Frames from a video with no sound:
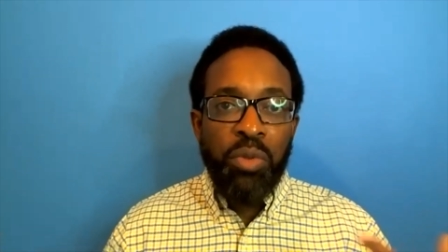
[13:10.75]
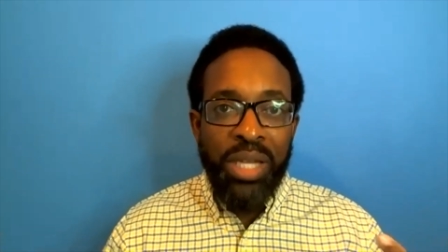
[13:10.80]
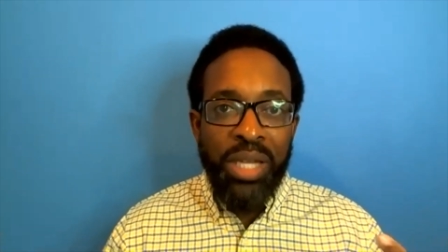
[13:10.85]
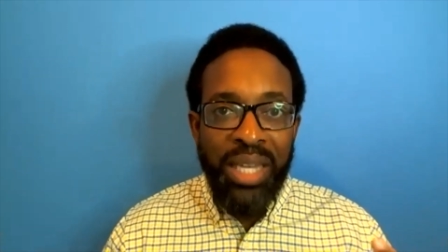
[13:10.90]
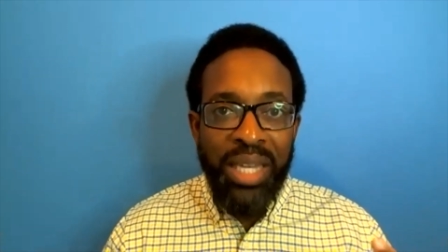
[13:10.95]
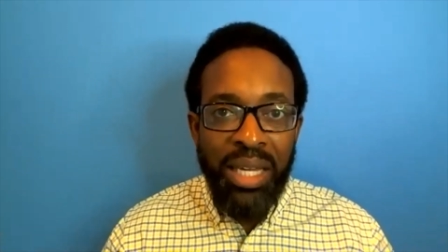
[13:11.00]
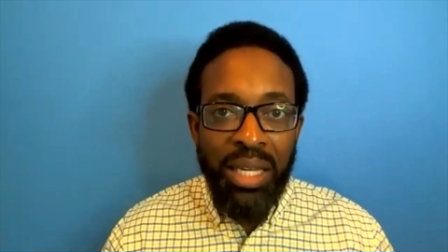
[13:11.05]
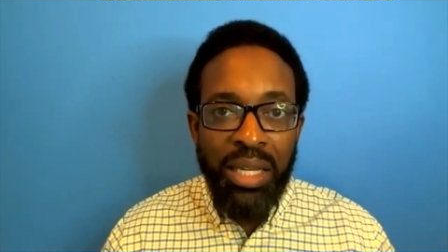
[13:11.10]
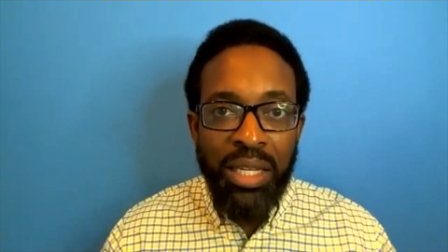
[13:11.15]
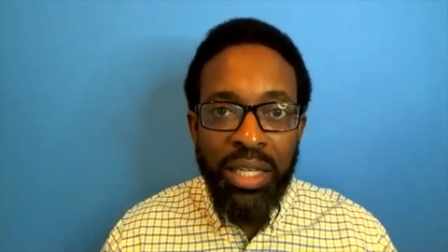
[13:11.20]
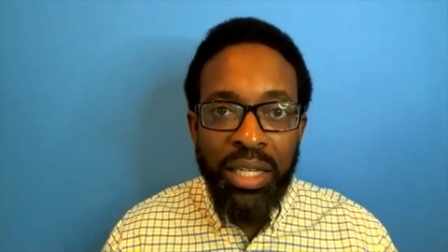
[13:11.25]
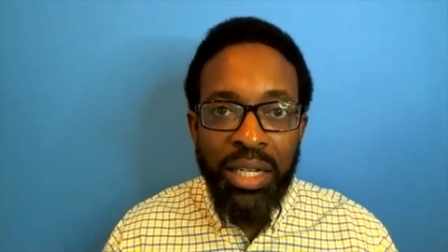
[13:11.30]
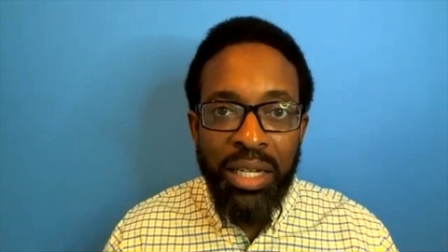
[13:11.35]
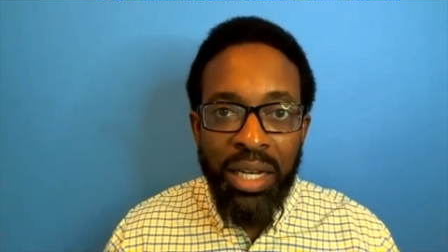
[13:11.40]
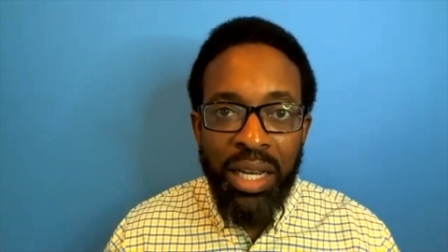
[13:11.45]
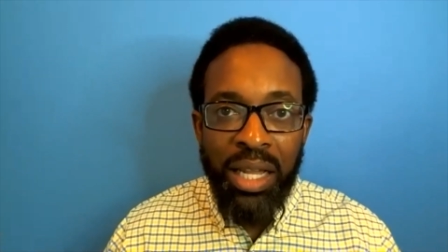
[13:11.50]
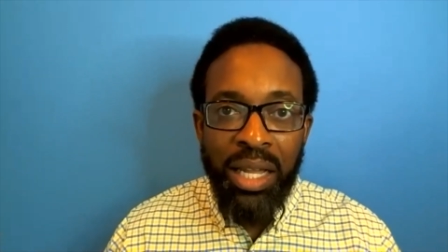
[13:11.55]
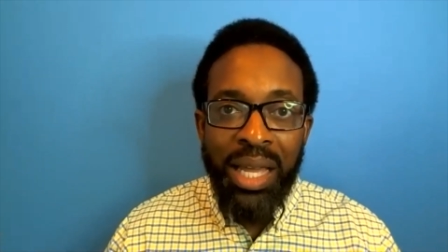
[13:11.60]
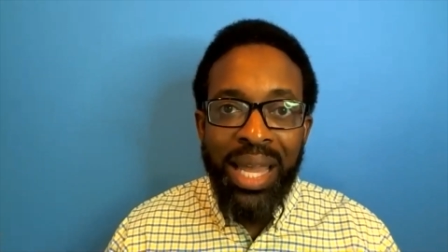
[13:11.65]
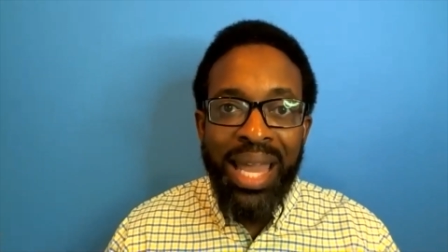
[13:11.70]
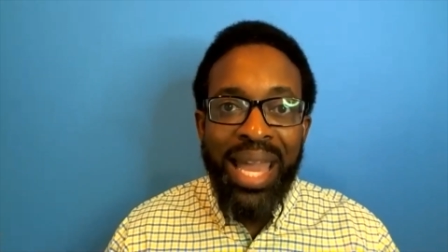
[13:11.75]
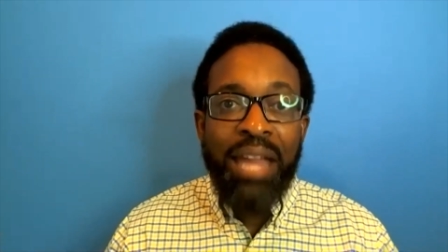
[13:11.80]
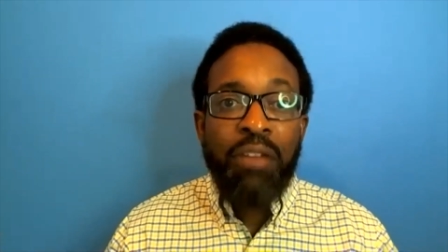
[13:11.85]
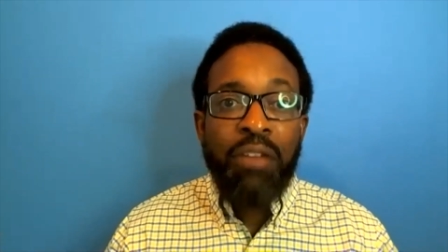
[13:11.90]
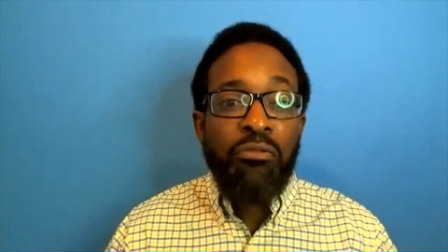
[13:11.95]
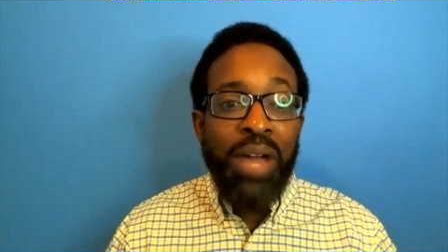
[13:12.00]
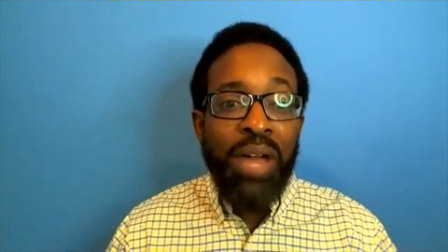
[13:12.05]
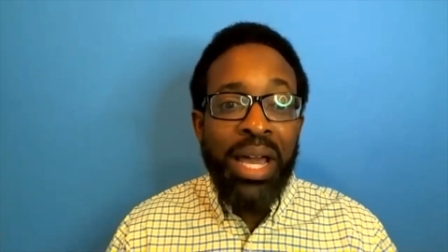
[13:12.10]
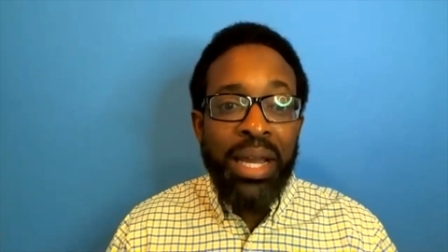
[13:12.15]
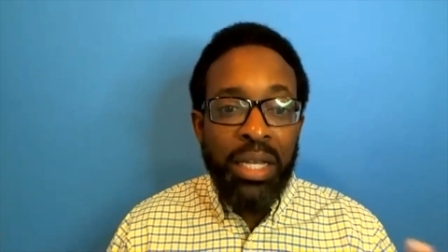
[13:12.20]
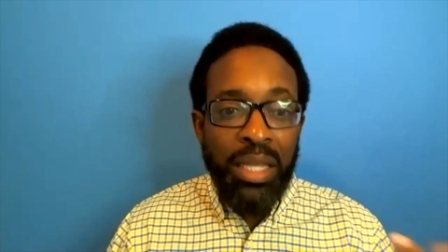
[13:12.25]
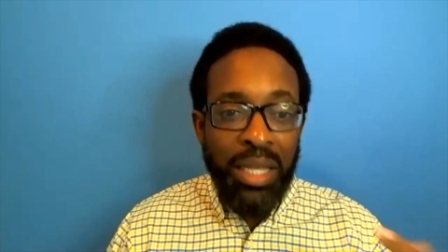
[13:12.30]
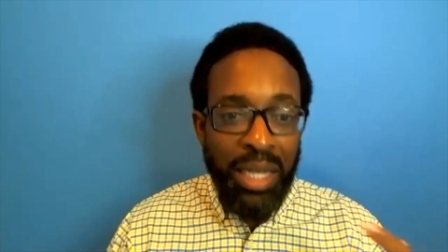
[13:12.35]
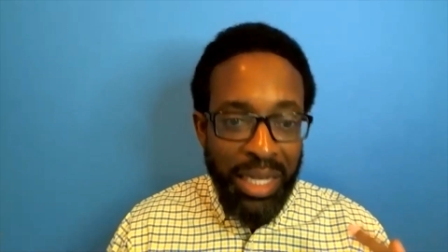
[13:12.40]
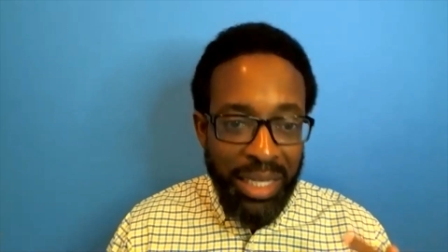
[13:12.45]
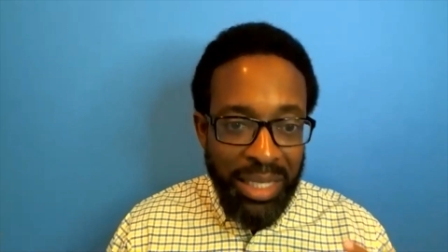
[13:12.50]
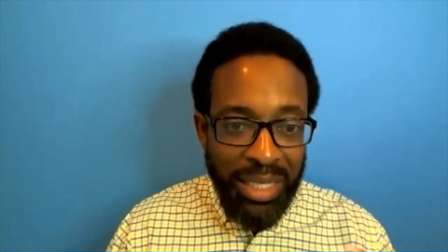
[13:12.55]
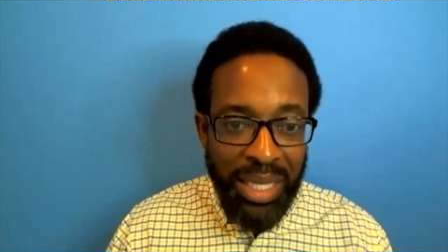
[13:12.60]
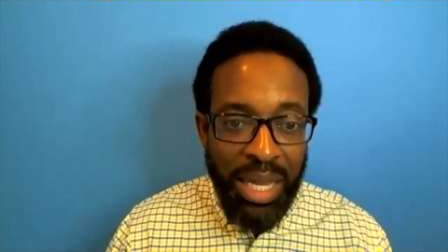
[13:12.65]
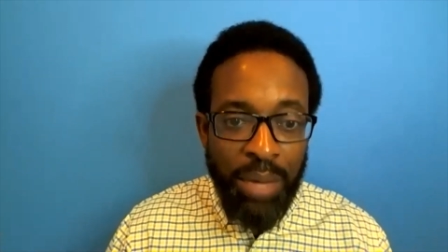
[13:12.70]
healing and radical
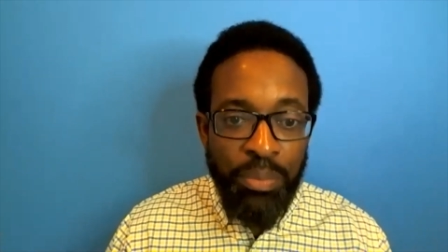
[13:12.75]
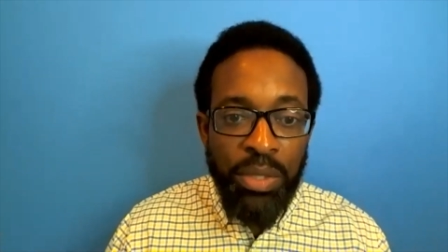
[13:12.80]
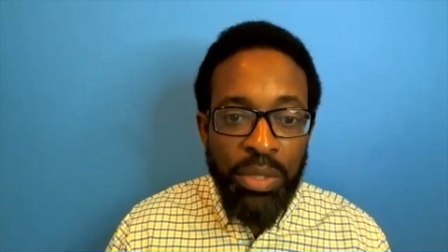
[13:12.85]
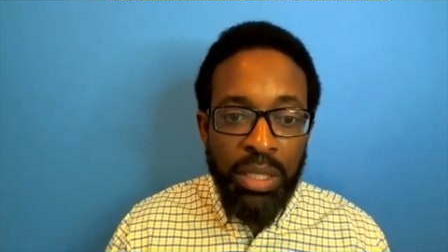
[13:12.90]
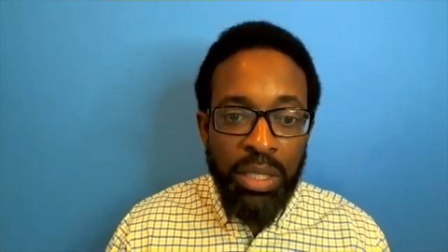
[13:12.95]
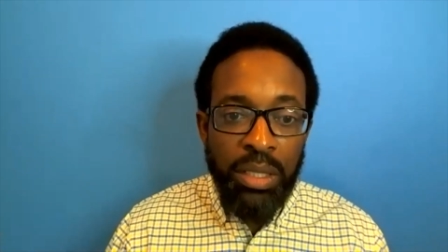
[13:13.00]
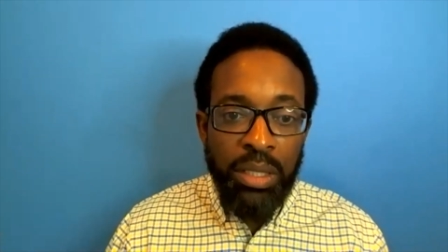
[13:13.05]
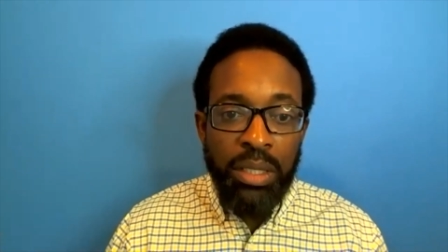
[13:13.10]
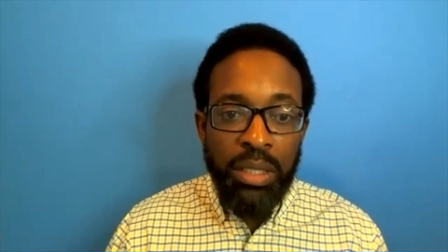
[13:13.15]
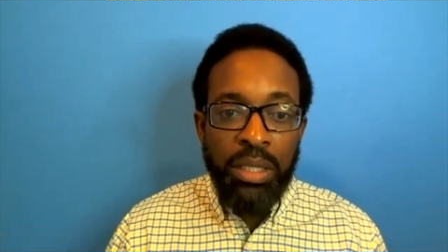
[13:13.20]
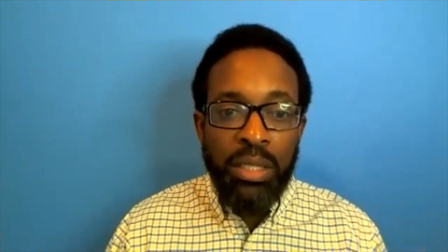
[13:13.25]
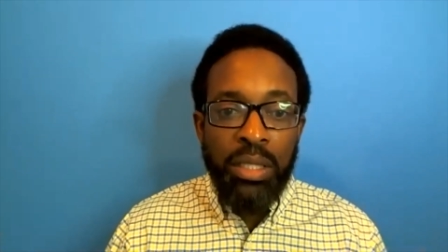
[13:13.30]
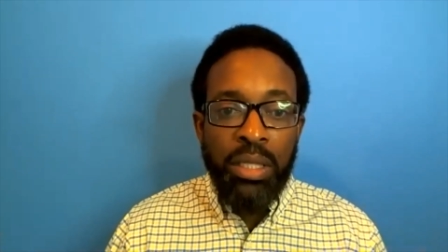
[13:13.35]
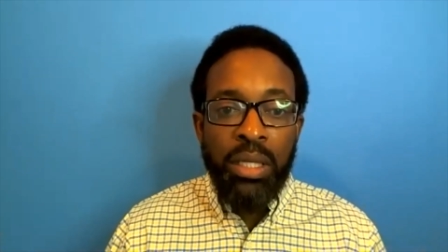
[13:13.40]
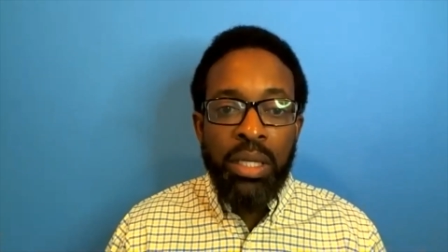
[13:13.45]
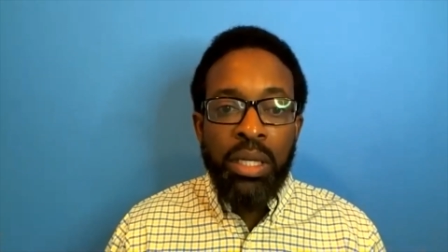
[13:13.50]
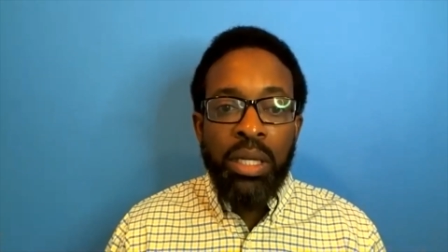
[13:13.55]
acceptance,